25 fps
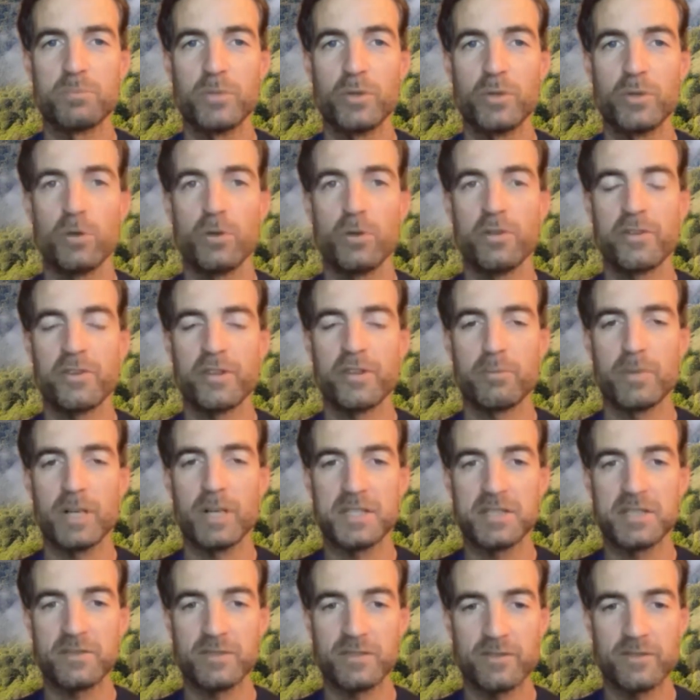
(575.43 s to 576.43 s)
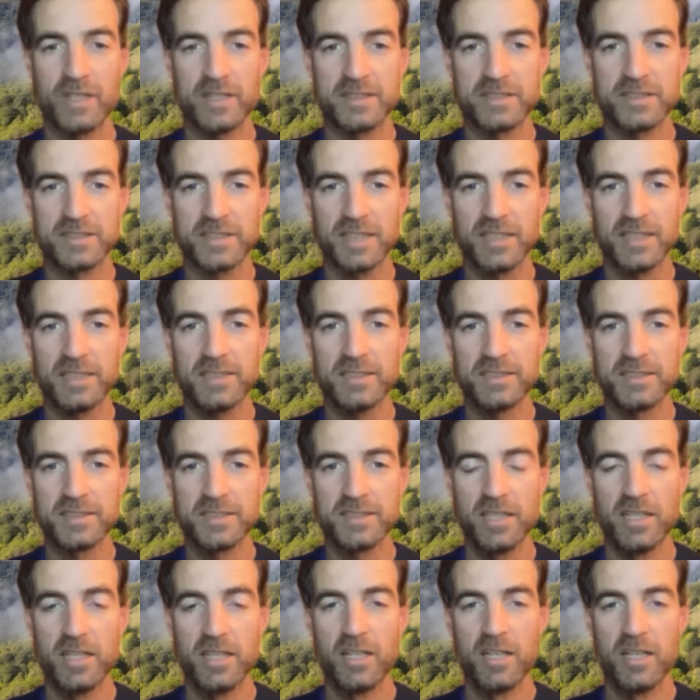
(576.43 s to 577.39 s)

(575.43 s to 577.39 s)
both a Master of Advanced Studies,